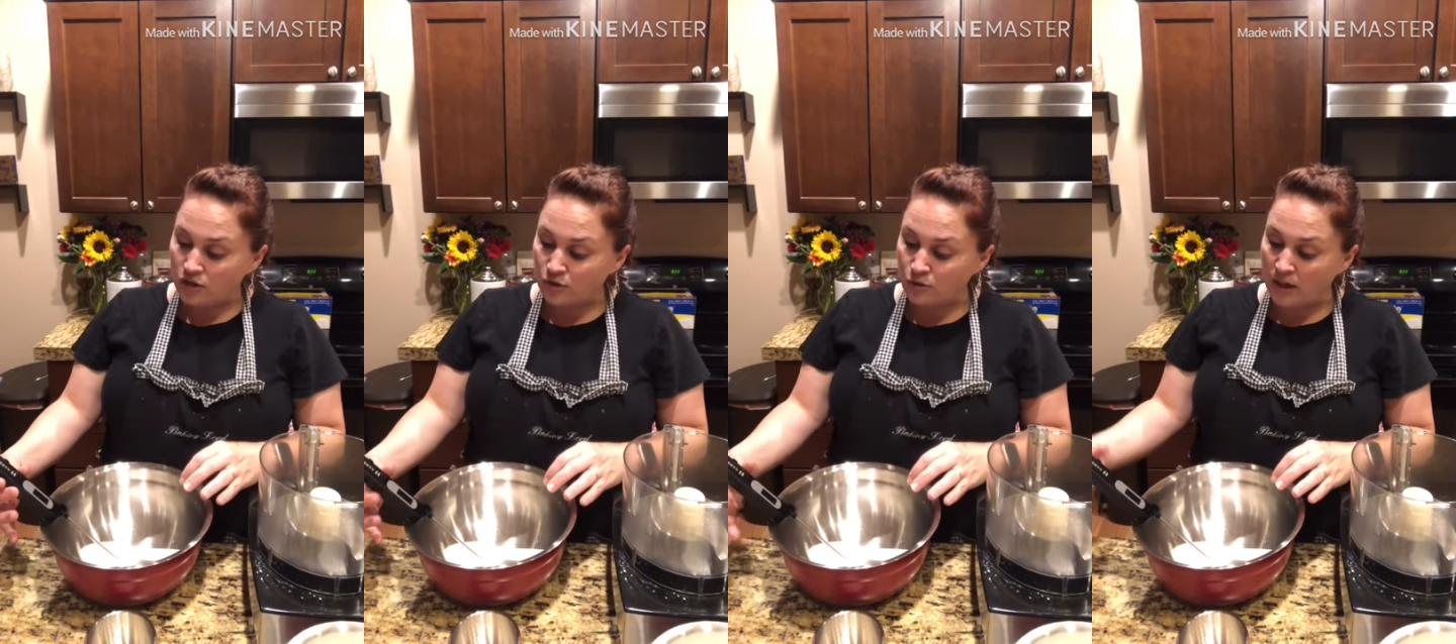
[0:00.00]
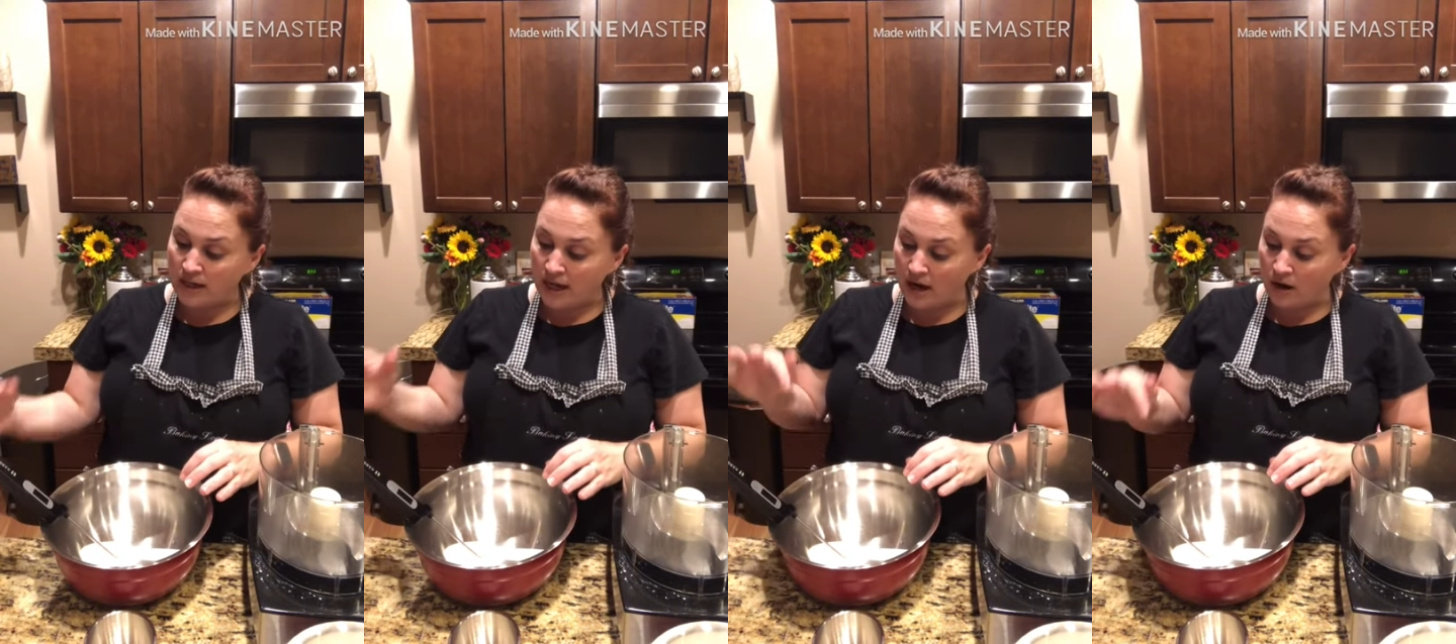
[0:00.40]
So right
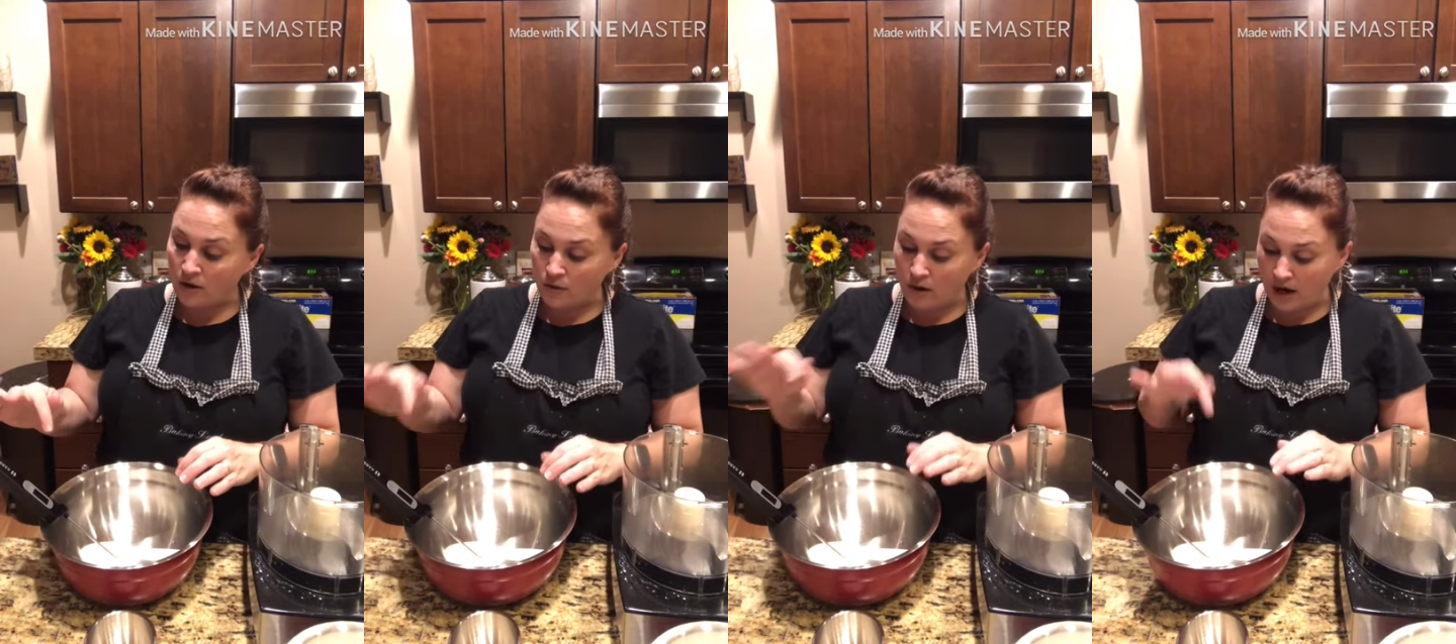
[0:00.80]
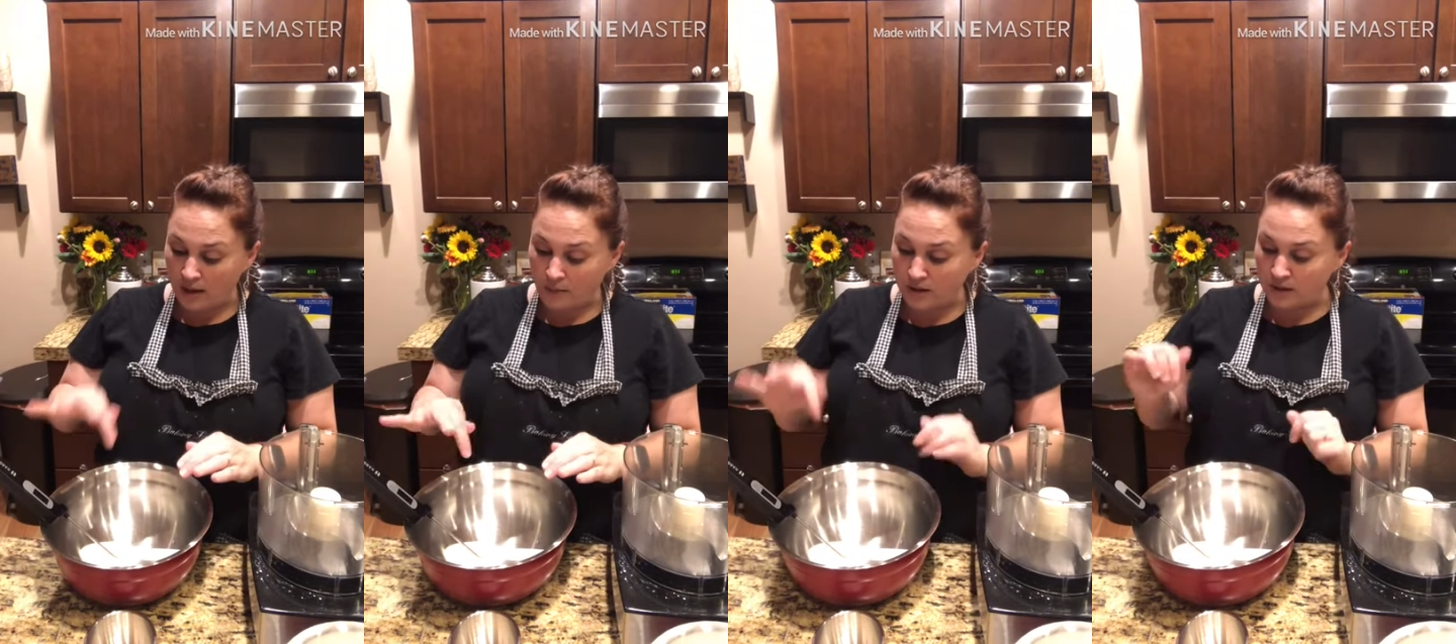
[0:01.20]
now, I
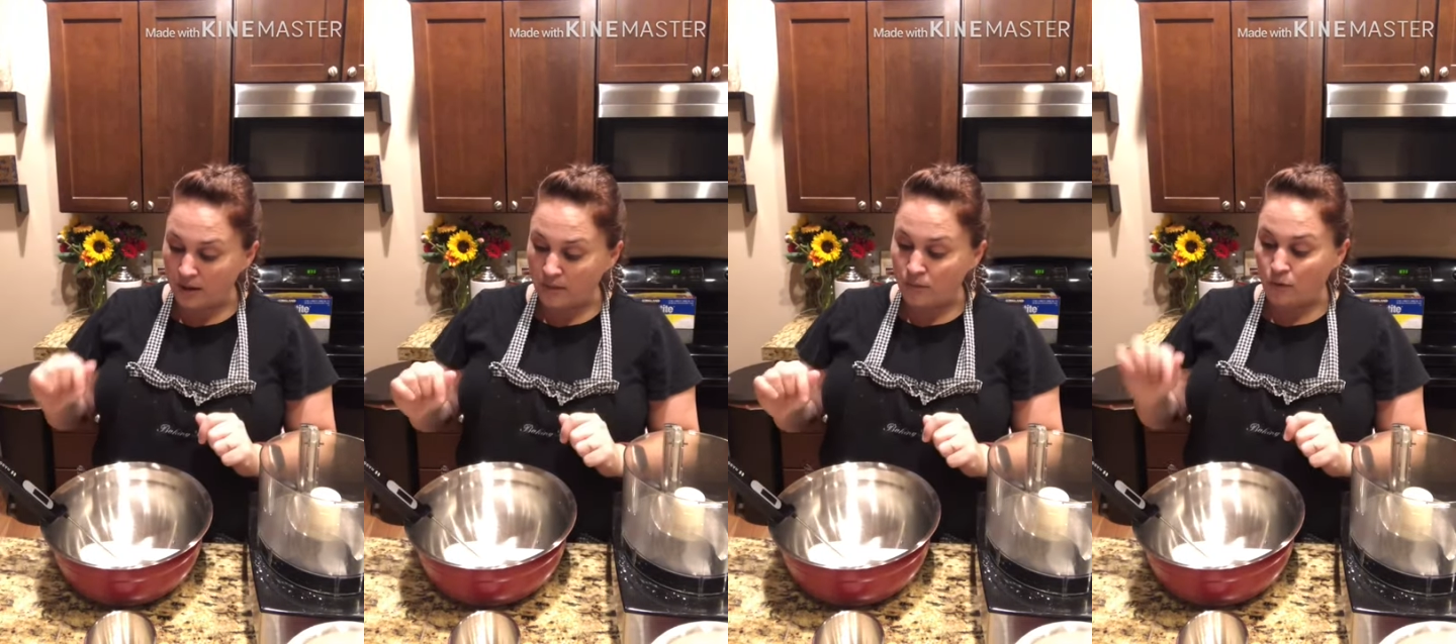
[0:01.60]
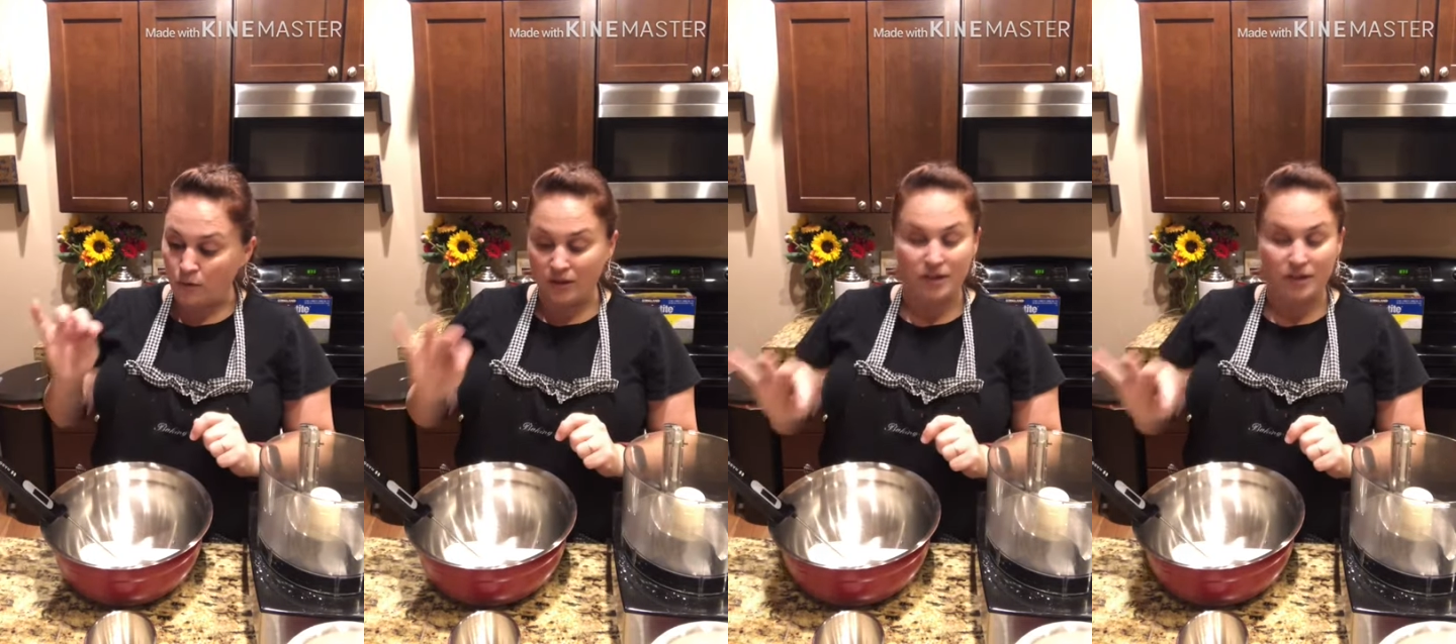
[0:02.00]
put it in my bowl and